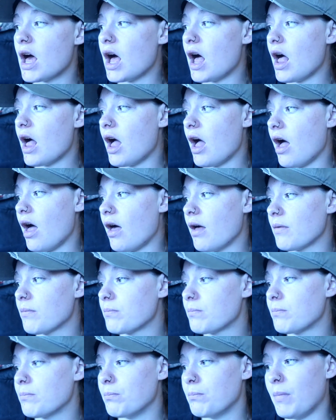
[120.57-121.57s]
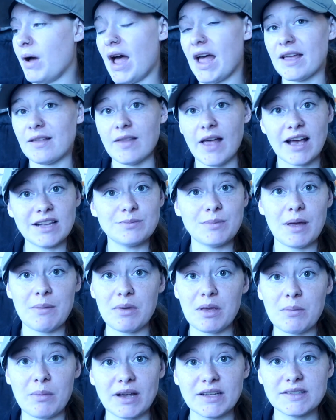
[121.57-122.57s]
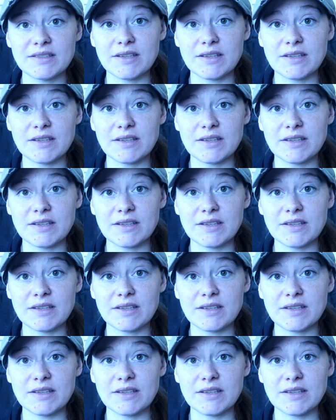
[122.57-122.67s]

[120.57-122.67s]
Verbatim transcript: Uh, my last baby, my